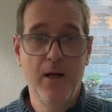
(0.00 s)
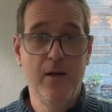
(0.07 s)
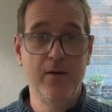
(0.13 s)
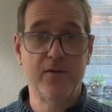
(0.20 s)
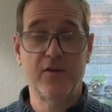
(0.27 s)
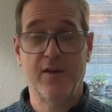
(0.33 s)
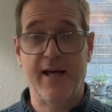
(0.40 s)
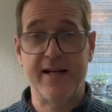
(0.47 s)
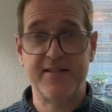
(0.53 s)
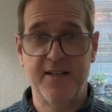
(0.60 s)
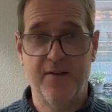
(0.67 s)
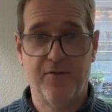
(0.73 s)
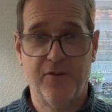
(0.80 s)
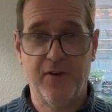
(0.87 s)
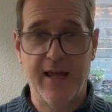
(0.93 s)
So that's
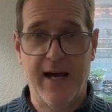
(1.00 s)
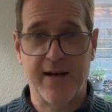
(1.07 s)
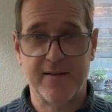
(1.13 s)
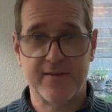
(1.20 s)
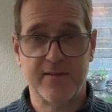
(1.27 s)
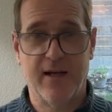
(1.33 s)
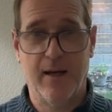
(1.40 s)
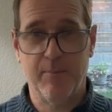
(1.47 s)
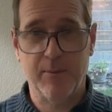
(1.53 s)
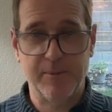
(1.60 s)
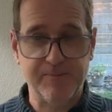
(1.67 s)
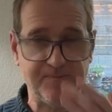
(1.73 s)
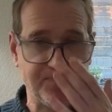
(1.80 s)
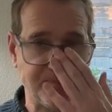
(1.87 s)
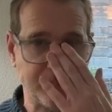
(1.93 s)
it for that assignment.
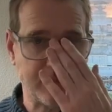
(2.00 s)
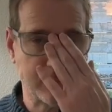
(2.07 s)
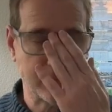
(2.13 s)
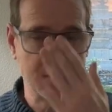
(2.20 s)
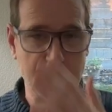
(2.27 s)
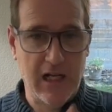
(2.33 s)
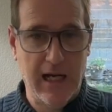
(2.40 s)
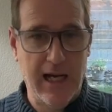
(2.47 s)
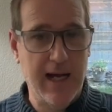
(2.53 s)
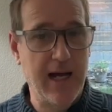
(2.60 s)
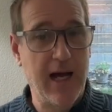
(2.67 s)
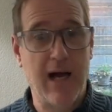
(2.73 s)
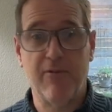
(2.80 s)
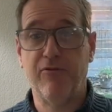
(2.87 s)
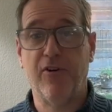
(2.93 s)

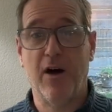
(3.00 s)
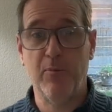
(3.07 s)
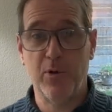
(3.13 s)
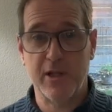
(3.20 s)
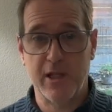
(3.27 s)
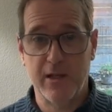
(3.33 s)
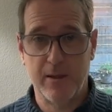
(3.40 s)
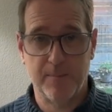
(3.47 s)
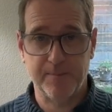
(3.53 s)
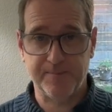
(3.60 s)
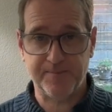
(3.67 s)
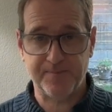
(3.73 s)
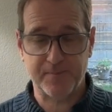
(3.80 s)
Have fun with it.